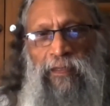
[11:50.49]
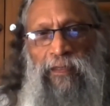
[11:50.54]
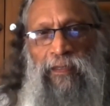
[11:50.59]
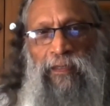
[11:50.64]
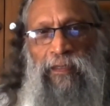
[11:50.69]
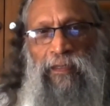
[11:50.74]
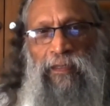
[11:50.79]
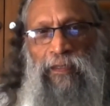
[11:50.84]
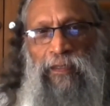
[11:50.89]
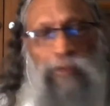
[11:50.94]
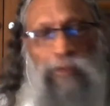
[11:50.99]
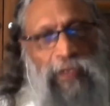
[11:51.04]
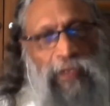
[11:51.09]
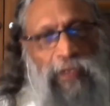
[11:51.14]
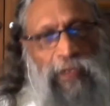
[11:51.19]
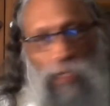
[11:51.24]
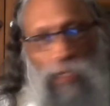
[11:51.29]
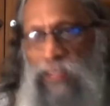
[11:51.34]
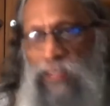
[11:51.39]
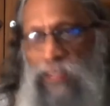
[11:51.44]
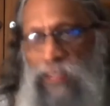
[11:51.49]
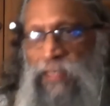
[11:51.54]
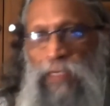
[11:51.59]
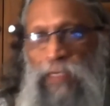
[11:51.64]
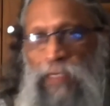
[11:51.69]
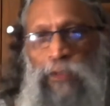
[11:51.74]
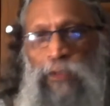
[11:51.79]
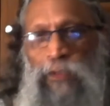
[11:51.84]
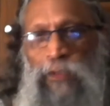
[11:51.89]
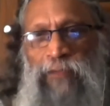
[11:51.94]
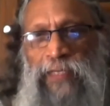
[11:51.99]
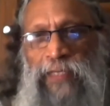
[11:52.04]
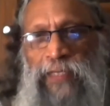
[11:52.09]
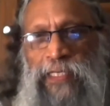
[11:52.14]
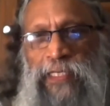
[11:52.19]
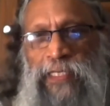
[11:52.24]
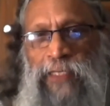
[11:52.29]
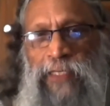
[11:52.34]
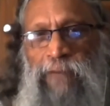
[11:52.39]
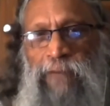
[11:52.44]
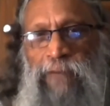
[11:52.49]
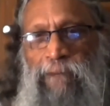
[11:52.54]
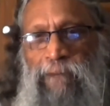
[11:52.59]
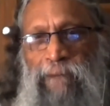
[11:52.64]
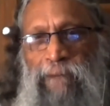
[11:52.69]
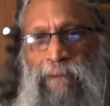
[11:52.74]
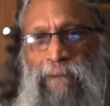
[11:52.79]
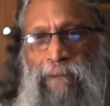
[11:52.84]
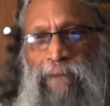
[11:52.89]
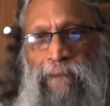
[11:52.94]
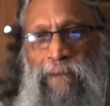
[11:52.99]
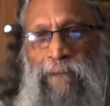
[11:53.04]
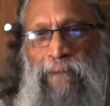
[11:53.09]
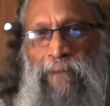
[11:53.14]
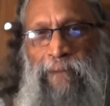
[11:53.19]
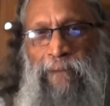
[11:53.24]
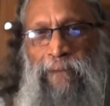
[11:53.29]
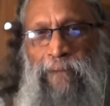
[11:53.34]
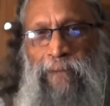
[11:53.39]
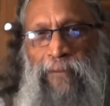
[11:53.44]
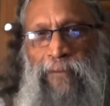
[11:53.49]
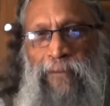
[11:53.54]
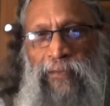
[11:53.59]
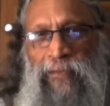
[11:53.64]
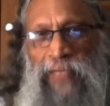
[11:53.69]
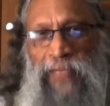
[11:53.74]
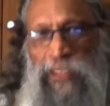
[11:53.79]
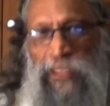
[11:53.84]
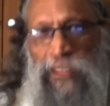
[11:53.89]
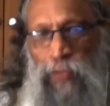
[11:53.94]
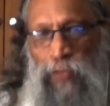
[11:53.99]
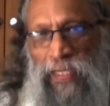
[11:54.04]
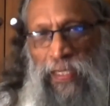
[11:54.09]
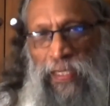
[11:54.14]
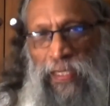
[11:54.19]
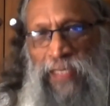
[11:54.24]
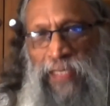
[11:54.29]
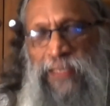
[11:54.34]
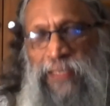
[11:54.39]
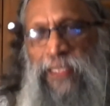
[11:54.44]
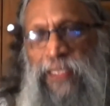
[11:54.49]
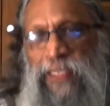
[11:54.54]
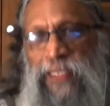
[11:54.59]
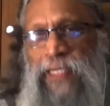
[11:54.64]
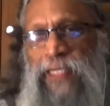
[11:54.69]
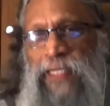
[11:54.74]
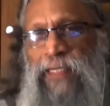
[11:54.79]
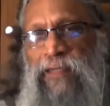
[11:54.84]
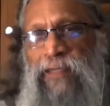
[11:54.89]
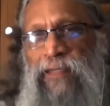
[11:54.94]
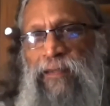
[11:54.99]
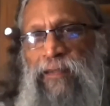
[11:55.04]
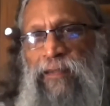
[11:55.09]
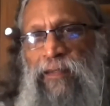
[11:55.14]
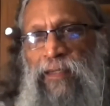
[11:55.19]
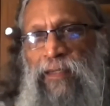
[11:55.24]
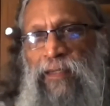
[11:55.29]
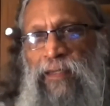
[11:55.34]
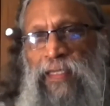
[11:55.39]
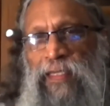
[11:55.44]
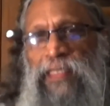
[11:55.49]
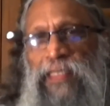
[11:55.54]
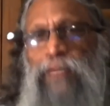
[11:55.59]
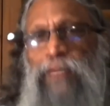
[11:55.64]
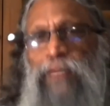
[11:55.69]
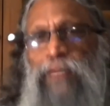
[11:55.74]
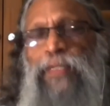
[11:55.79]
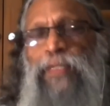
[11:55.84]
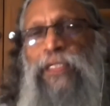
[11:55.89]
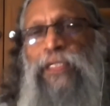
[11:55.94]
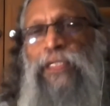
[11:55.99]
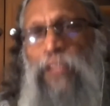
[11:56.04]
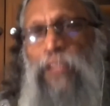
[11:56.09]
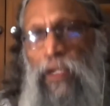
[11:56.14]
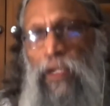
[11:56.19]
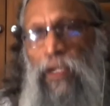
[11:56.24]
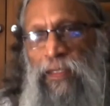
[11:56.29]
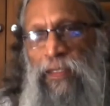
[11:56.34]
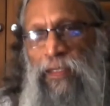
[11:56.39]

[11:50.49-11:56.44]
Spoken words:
you will not get out of it. That's why I said it depends on